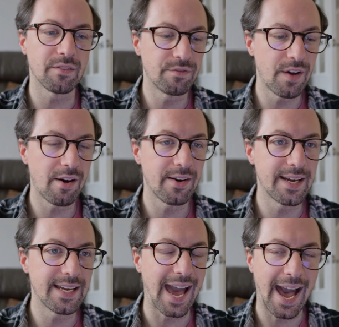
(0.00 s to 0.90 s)

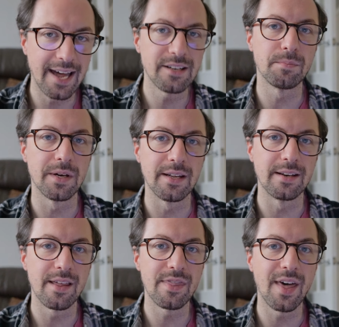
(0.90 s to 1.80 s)
very
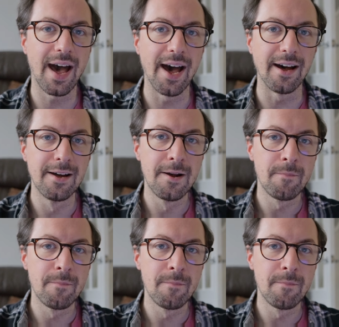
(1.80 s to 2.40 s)
adamant that